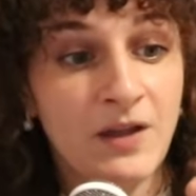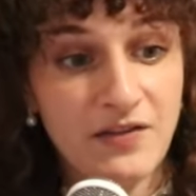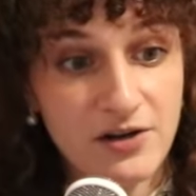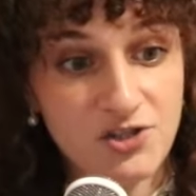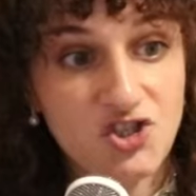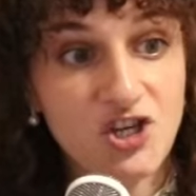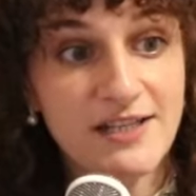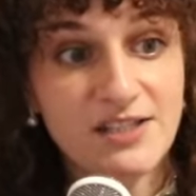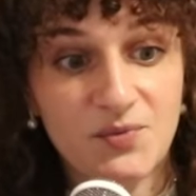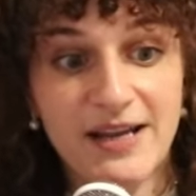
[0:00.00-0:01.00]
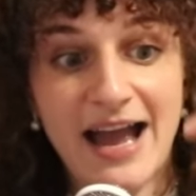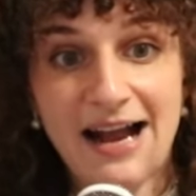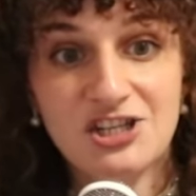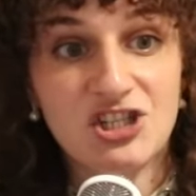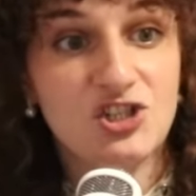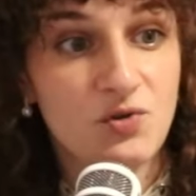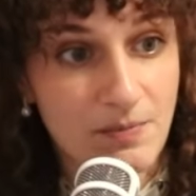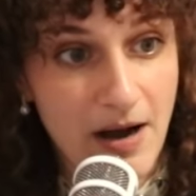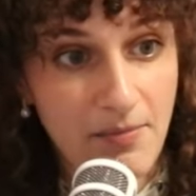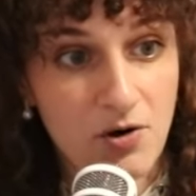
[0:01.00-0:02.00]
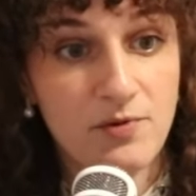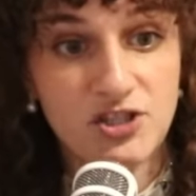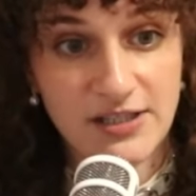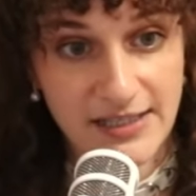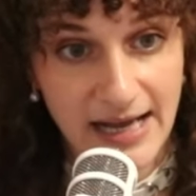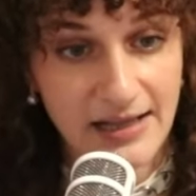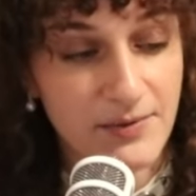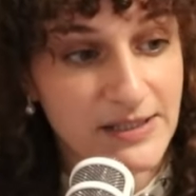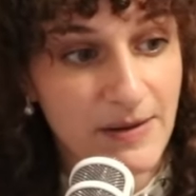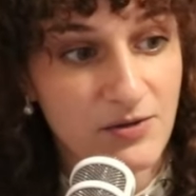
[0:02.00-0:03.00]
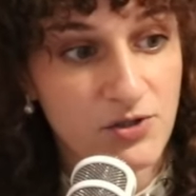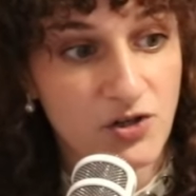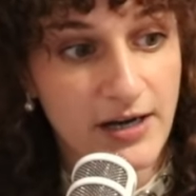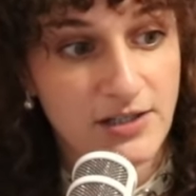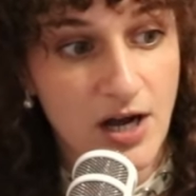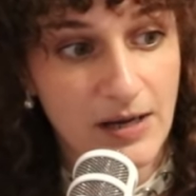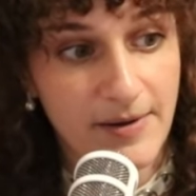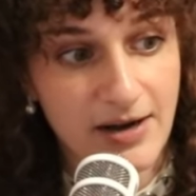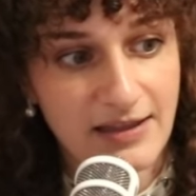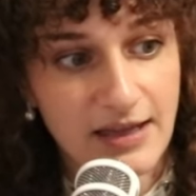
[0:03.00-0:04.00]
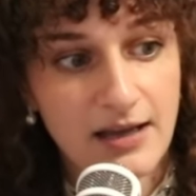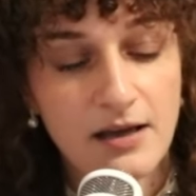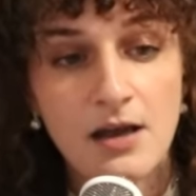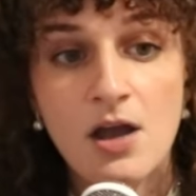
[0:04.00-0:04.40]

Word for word: They're just a reaction to the bubble, which is exactly what Smith was trying to talk about, I think,